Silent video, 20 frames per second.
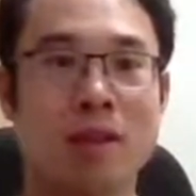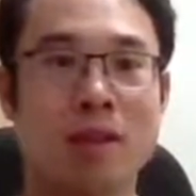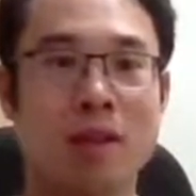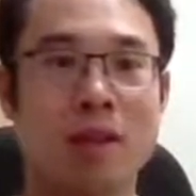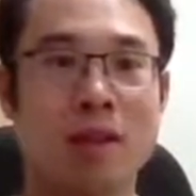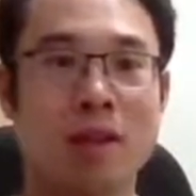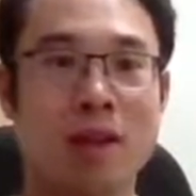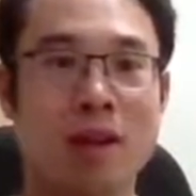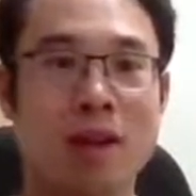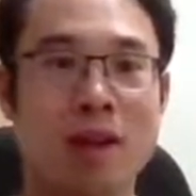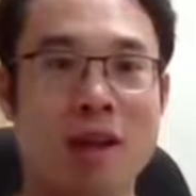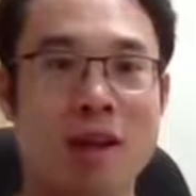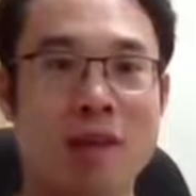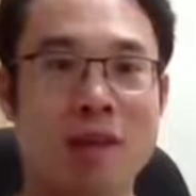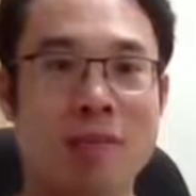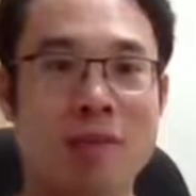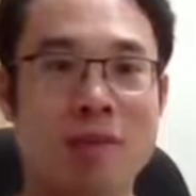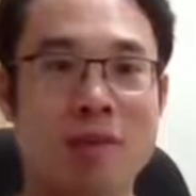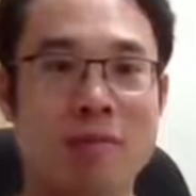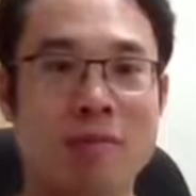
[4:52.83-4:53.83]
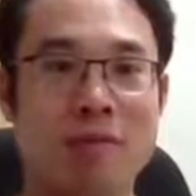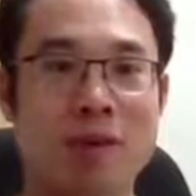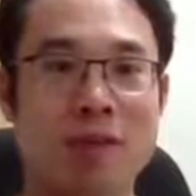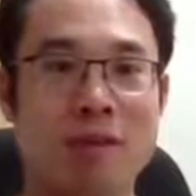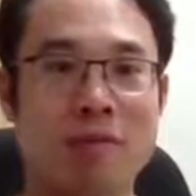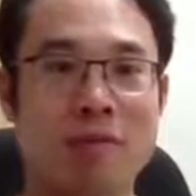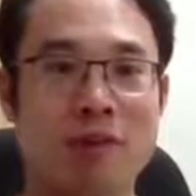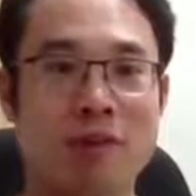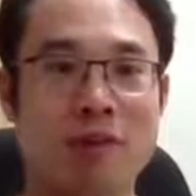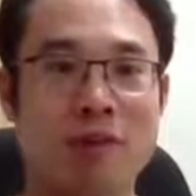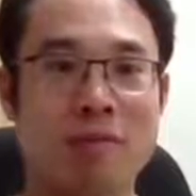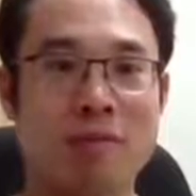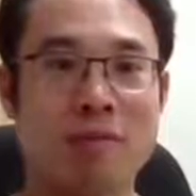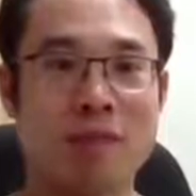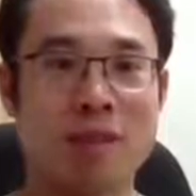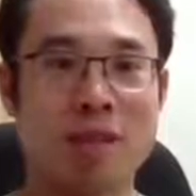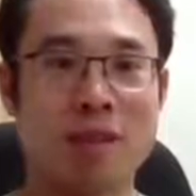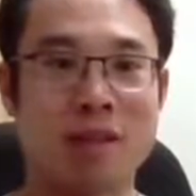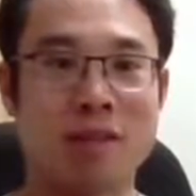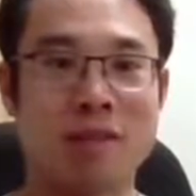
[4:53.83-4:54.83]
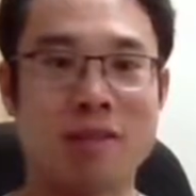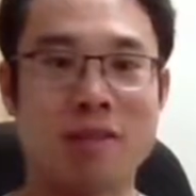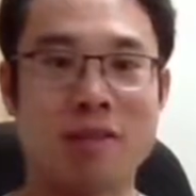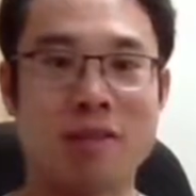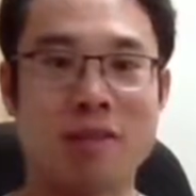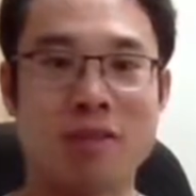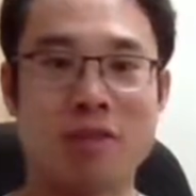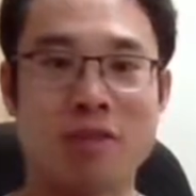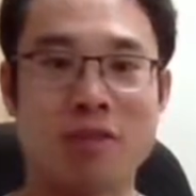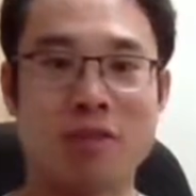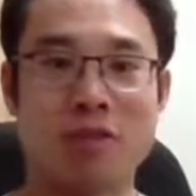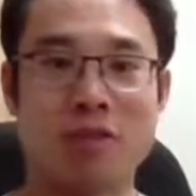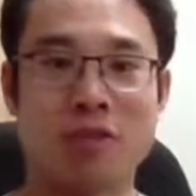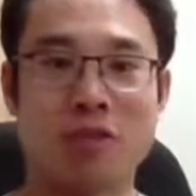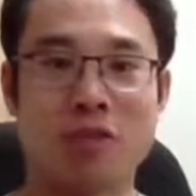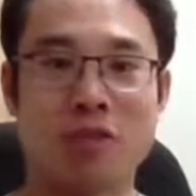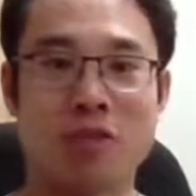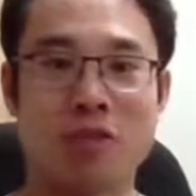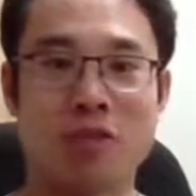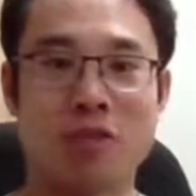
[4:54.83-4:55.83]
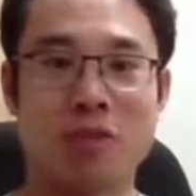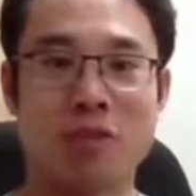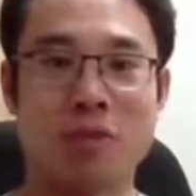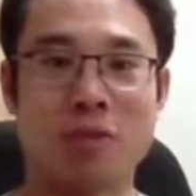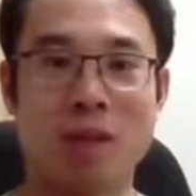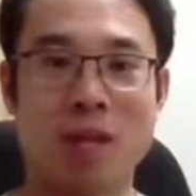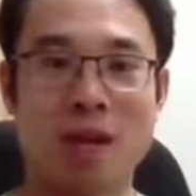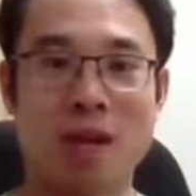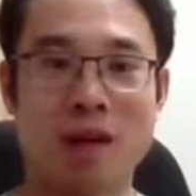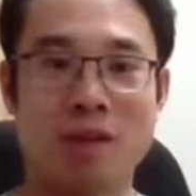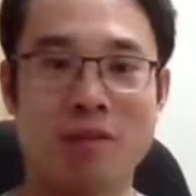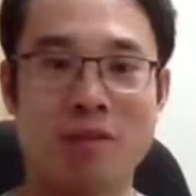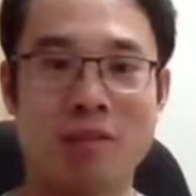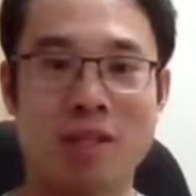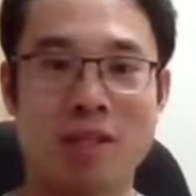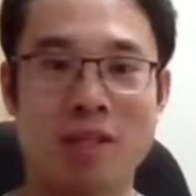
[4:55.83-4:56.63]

and I'm going to bring the volume down so it's not so loud.